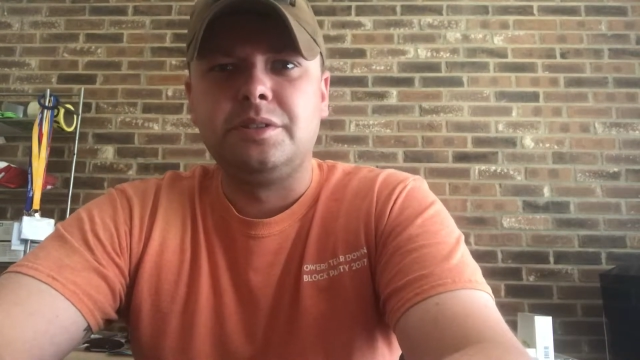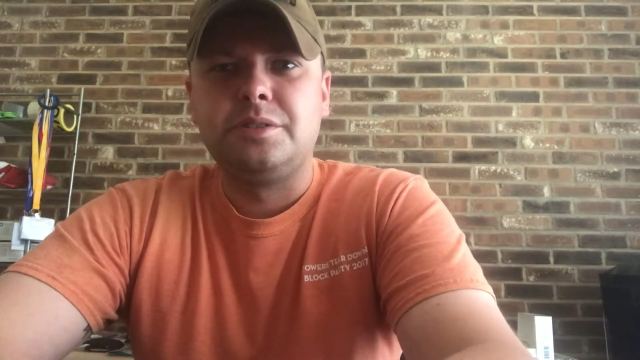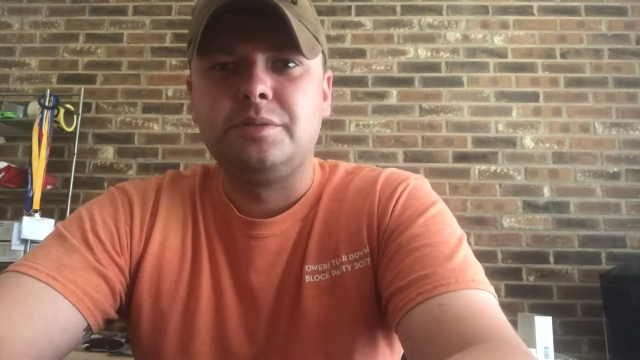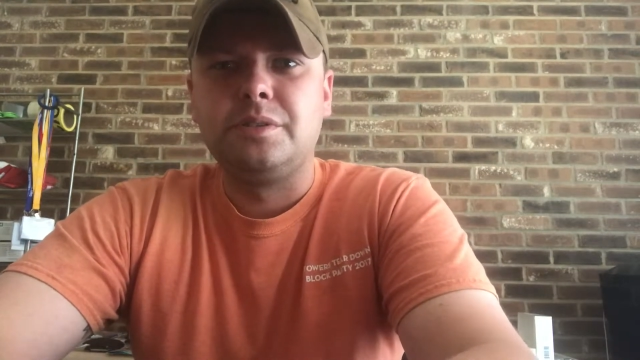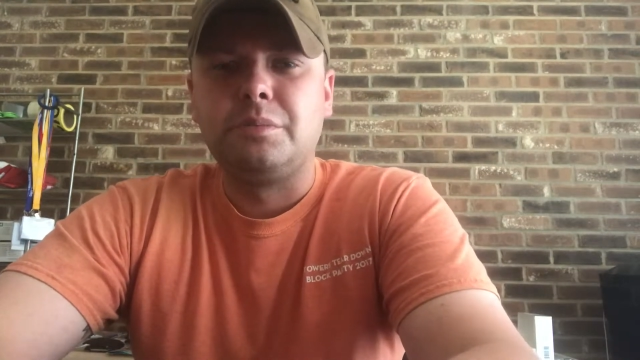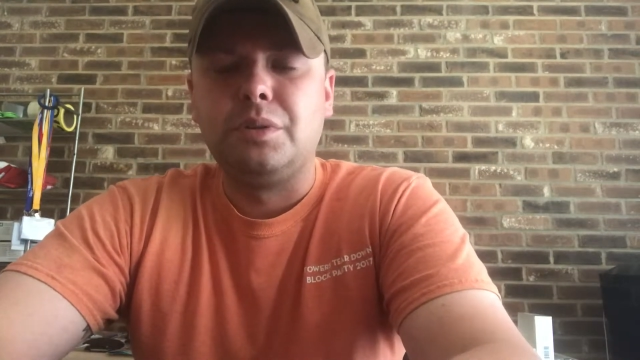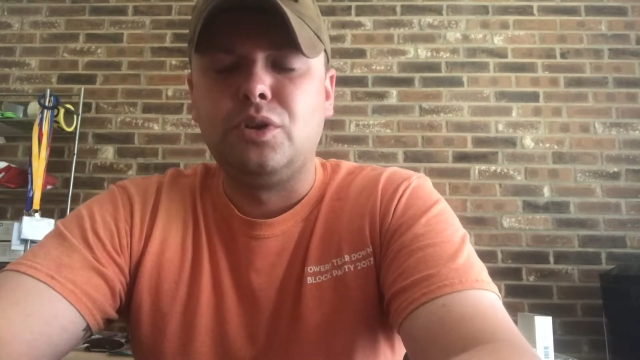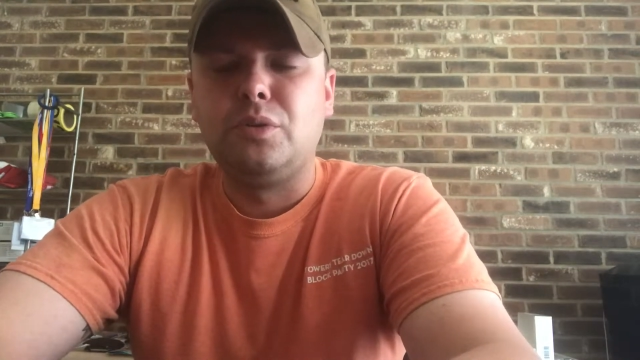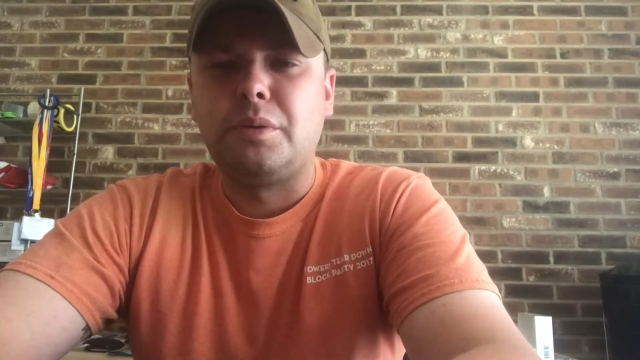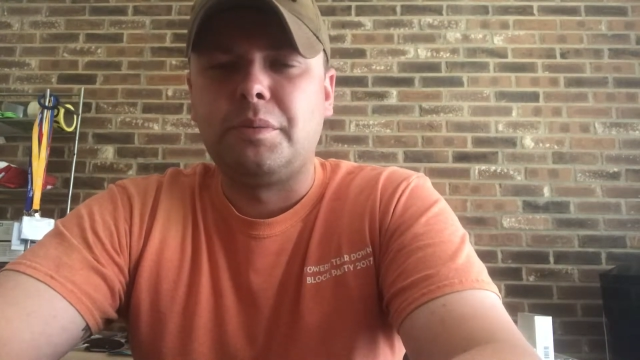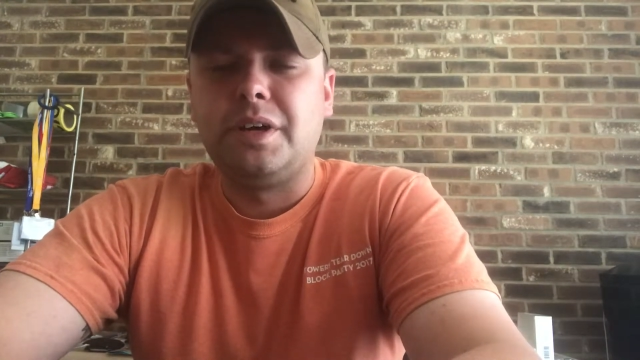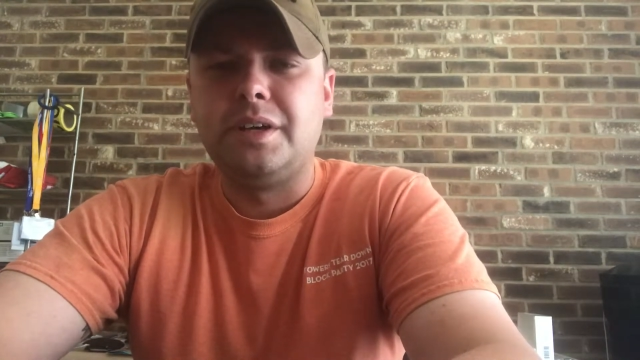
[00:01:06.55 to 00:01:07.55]
it's really blowing
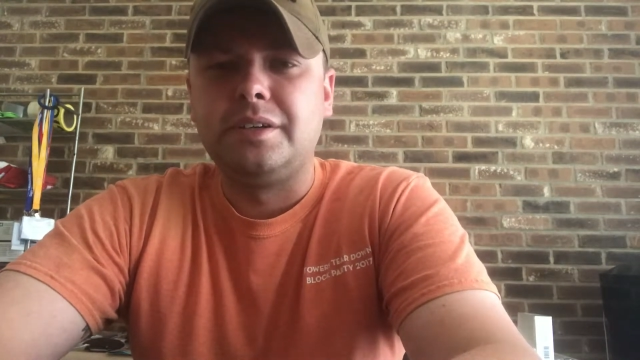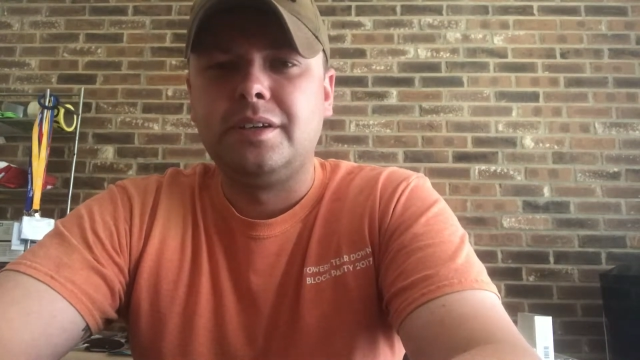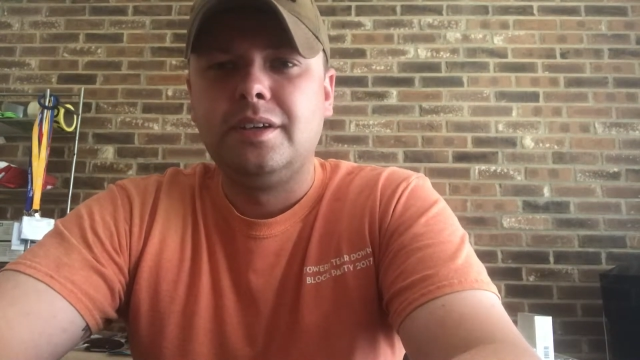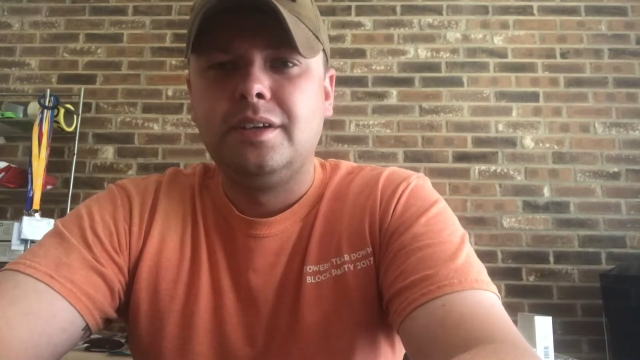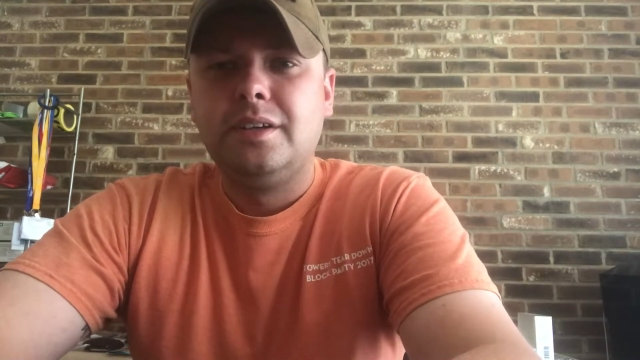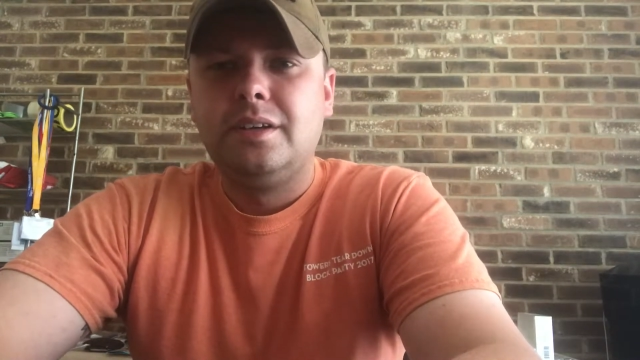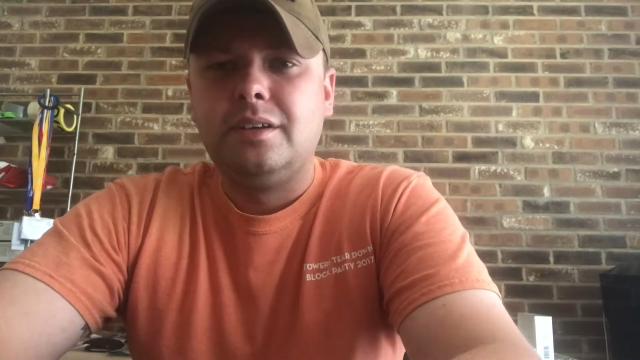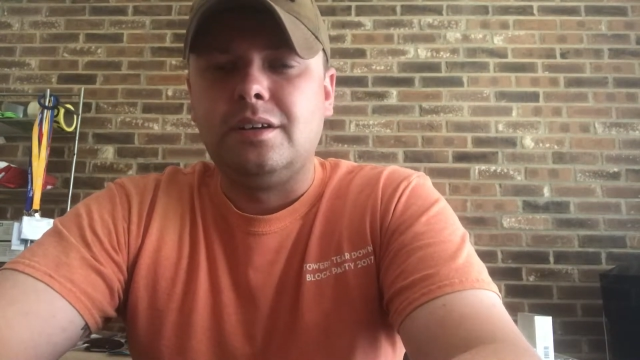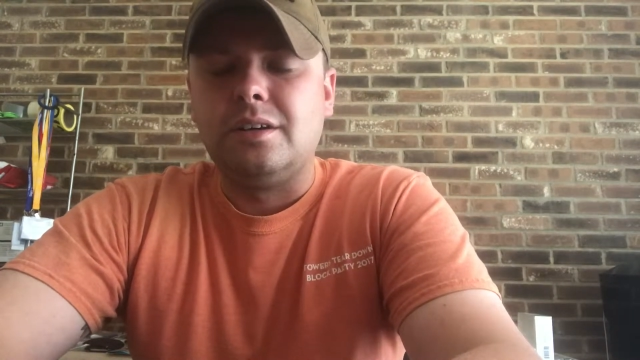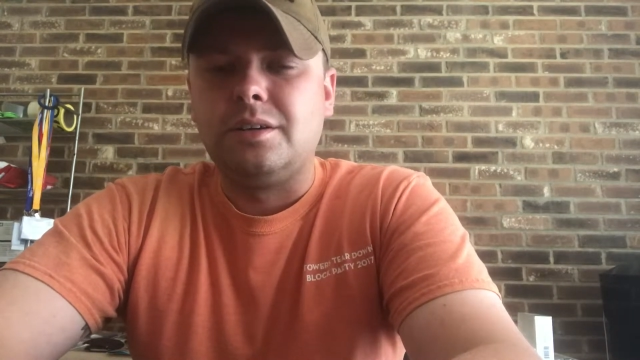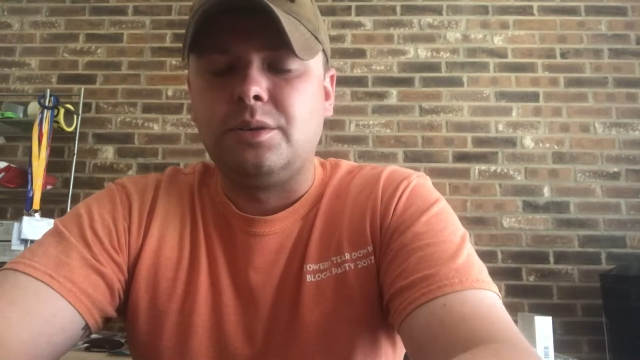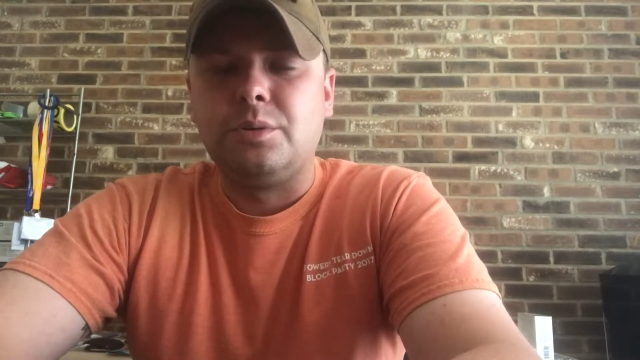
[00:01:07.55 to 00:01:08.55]
my mind.
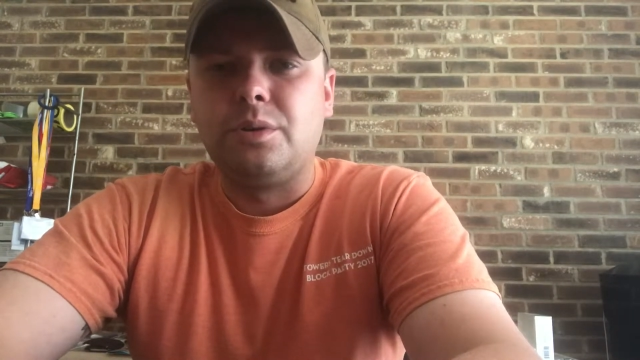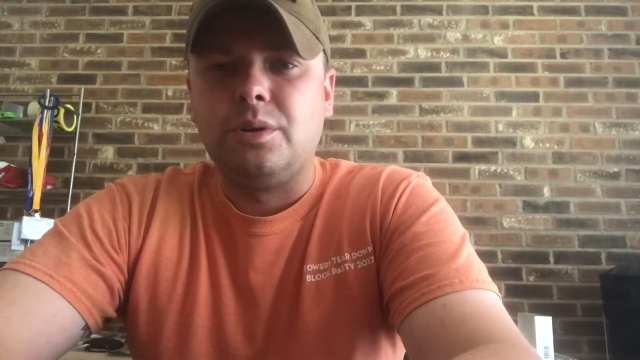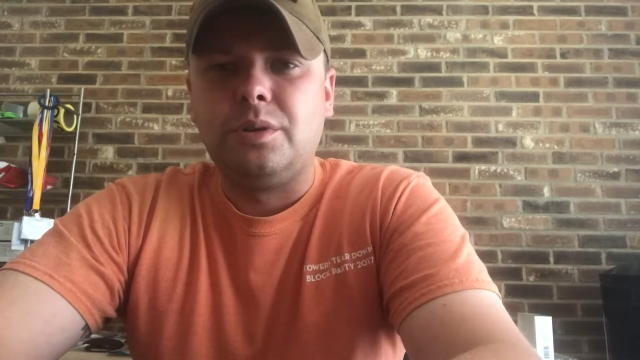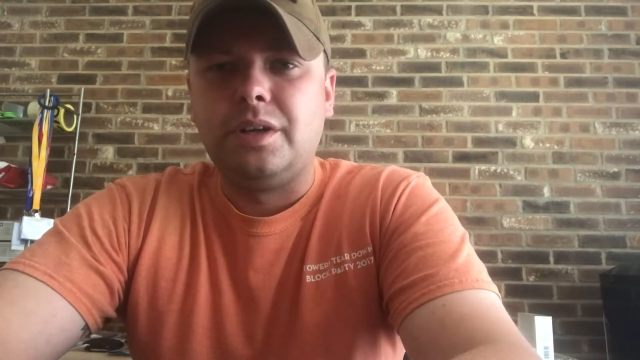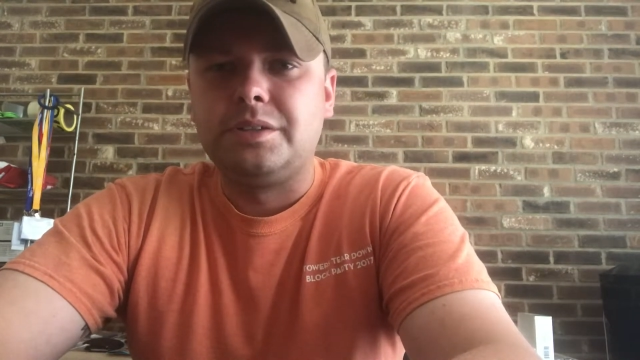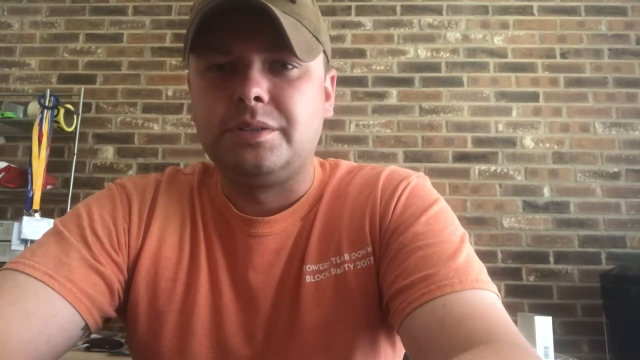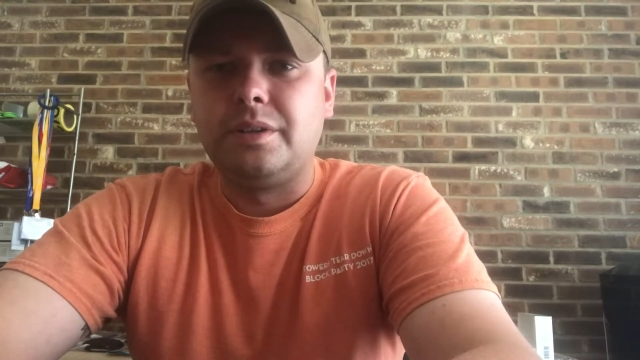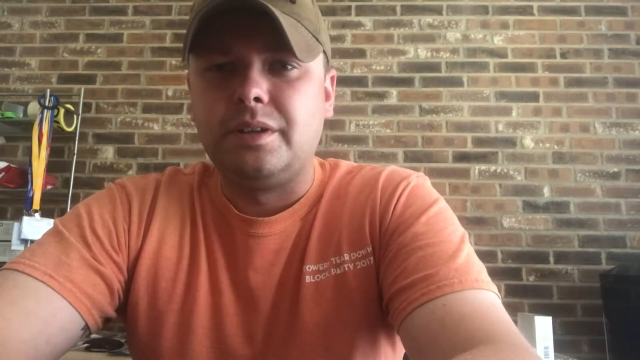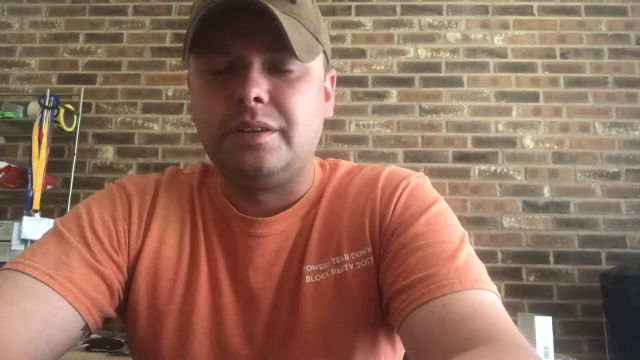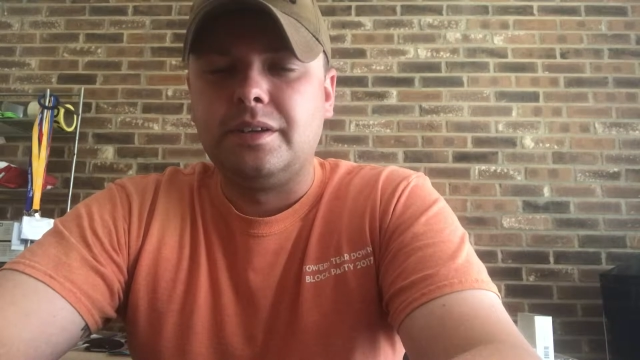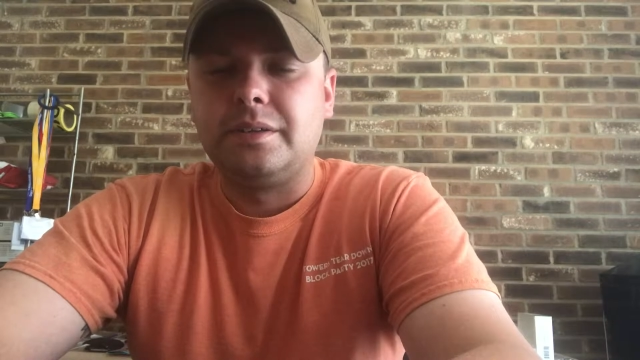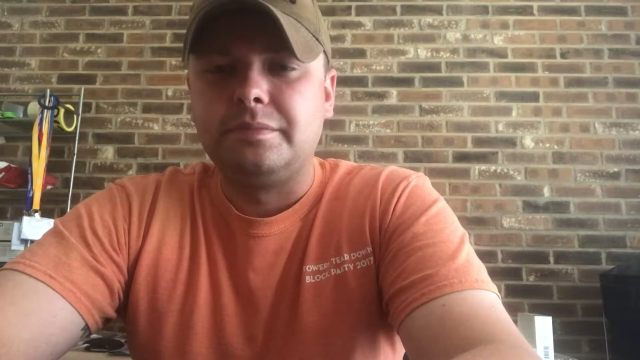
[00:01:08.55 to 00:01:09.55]
No grow lights or
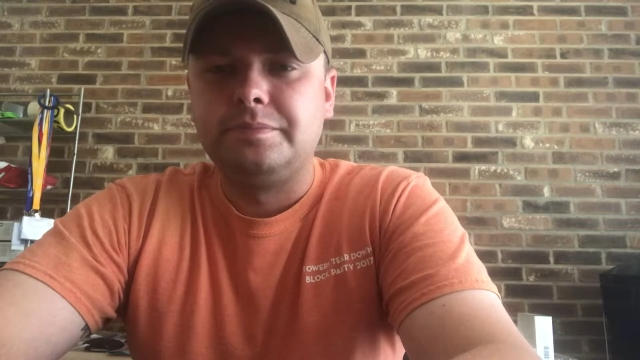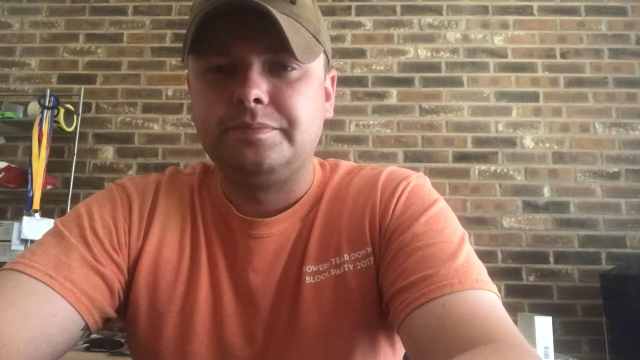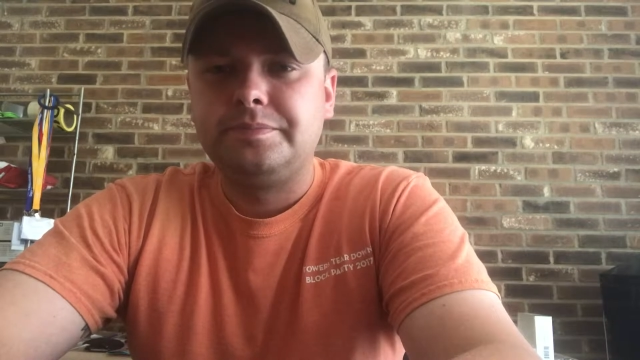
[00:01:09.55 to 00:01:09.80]
anything.